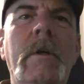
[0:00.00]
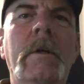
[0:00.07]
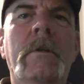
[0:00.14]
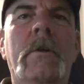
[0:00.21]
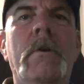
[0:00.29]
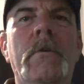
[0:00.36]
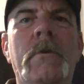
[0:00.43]

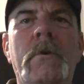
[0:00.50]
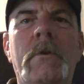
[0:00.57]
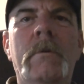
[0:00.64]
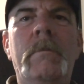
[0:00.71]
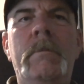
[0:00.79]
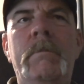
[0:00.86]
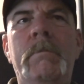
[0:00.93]
go through
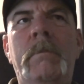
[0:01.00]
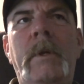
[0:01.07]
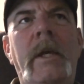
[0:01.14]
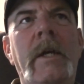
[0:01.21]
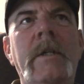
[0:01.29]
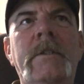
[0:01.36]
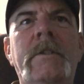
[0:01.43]
the
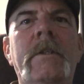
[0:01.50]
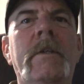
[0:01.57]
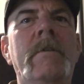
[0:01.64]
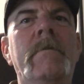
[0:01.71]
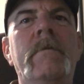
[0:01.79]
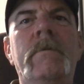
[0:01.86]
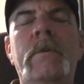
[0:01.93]
BS
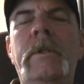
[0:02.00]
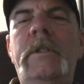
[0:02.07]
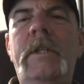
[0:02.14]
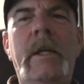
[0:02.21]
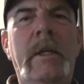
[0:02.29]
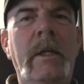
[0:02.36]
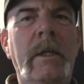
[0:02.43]
of
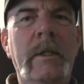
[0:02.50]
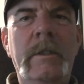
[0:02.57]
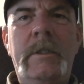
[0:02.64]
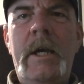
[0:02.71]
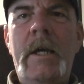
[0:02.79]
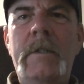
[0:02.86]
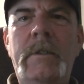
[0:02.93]
retaking a
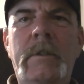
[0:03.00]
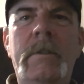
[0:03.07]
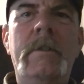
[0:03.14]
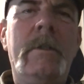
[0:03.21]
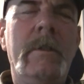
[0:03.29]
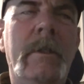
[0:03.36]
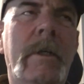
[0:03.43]
test
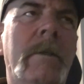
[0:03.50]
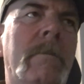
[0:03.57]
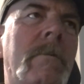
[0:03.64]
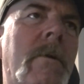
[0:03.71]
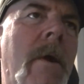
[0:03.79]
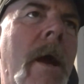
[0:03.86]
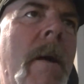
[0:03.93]
and all that
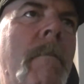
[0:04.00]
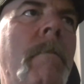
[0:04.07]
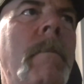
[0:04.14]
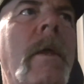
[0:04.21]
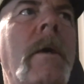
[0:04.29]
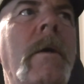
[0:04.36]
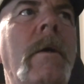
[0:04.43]
crap.
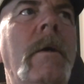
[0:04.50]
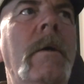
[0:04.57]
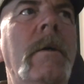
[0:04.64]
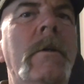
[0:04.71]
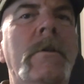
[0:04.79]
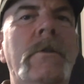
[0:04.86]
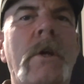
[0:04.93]

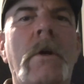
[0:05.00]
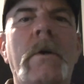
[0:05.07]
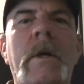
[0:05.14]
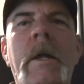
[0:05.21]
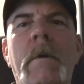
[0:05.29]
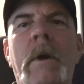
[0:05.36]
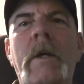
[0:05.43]
So
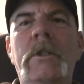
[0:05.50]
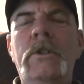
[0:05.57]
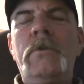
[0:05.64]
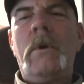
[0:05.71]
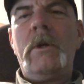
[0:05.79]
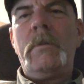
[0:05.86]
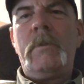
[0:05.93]
anyway, just
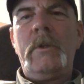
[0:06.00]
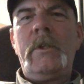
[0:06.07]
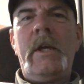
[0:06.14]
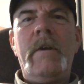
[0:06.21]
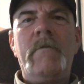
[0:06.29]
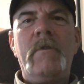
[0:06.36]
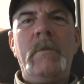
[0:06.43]
wanted to put
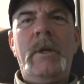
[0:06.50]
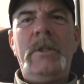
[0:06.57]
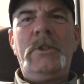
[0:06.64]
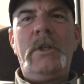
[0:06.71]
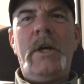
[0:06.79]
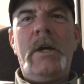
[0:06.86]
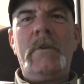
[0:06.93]
that
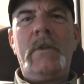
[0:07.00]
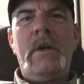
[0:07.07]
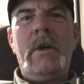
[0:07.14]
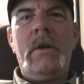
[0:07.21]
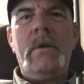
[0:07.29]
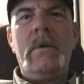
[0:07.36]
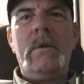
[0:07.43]
information out
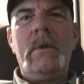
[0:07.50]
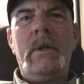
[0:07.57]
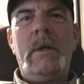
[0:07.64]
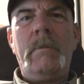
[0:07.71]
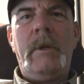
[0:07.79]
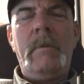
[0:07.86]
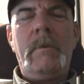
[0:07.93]
there,
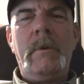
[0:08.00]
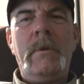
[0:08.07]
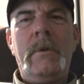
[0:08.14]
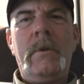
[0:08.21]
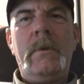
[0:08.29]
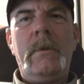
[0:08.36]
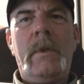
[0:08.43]
let people
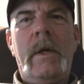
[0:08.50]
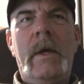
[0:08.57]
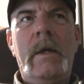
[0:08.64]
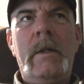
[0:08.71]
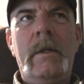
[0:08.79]
know that